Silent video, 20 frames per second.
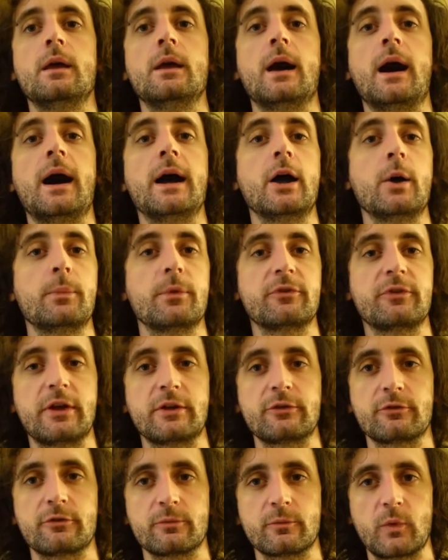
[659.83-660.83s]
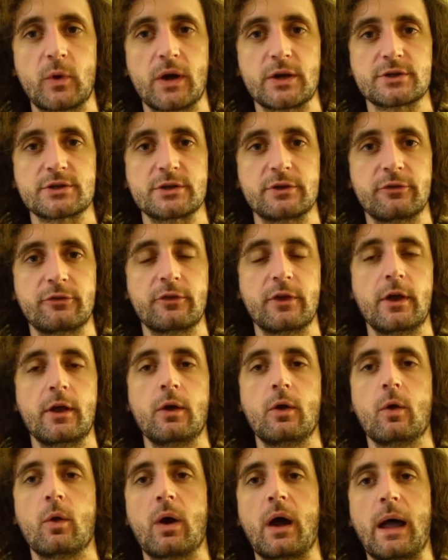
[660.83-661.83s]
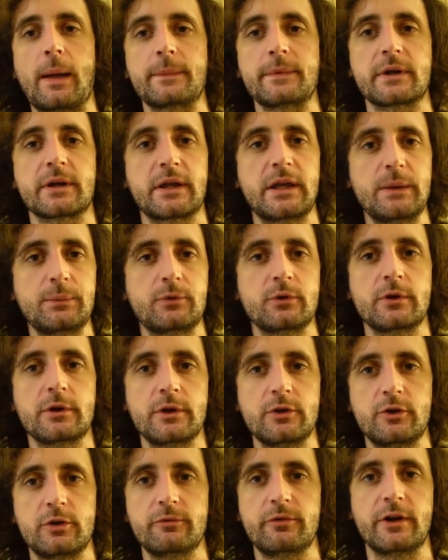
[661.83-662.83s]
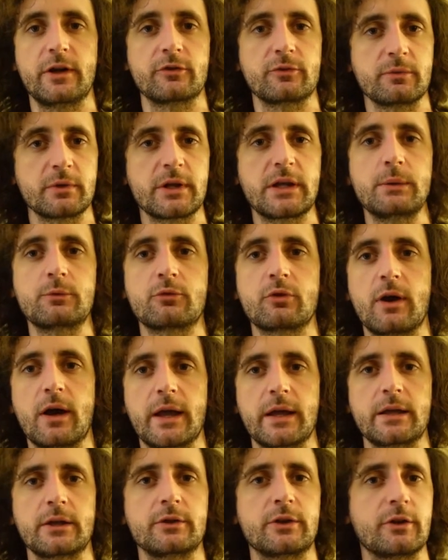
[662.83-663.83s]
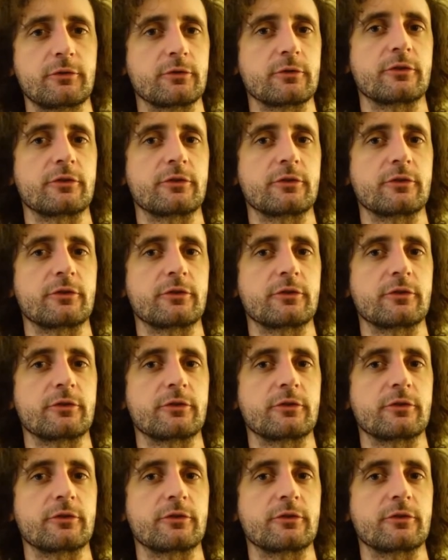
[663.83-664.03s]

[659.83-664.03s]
I hope this answers some questions. I'm going to keep doing YouTube videos. I'm going to keep trying different